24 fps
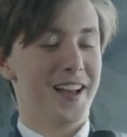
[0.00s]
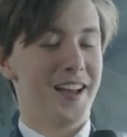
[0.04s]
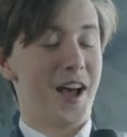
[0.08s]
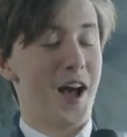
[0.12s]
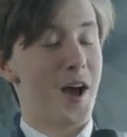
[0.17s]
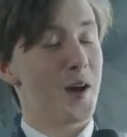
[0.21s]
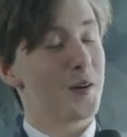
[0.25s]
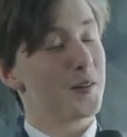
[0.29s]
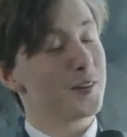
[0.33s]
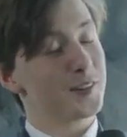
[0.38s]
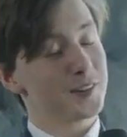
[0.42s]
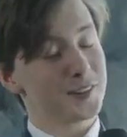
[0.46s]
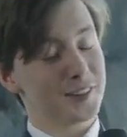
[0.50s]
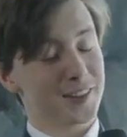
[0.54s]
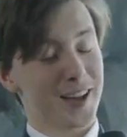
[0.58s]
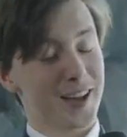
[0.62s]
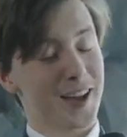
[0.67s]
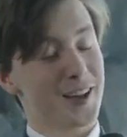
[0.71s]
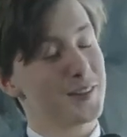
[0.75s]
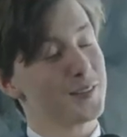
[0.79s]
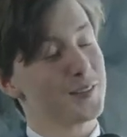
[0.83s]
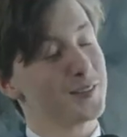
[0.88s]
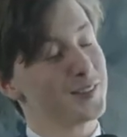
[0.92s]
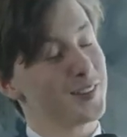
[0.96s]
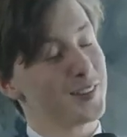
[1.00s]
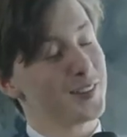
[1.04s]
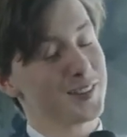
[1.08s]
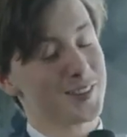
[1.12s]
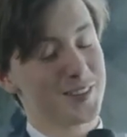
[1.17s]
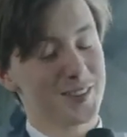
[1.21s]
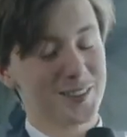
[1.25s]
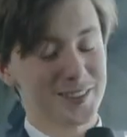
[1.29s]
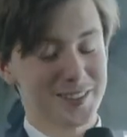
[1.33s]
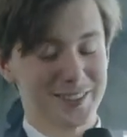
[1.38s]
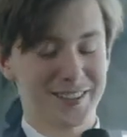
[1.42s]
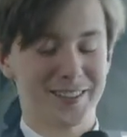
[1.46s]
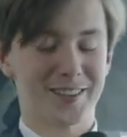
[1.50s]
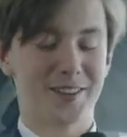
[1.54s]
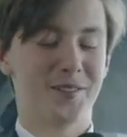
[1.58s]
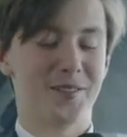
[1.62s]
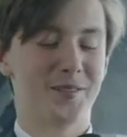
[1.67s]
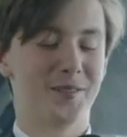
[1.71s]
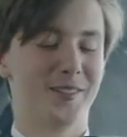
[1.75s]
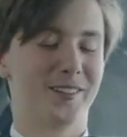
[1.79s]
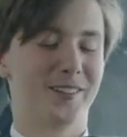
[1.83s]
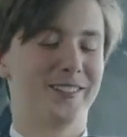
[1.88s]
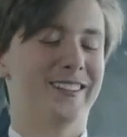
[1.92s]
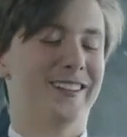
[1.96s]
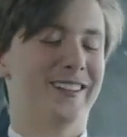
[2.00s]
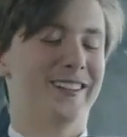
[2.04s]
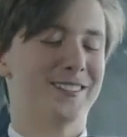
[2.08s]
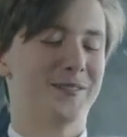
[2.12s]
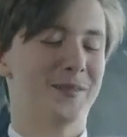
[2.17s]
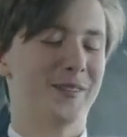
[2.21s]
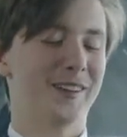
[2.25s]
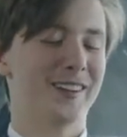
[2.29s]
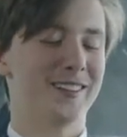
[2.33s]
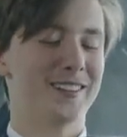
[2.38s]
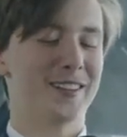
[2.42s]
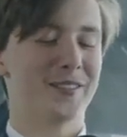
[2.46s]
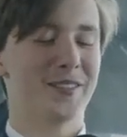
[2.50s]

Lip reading: I would not call it a comforting experience.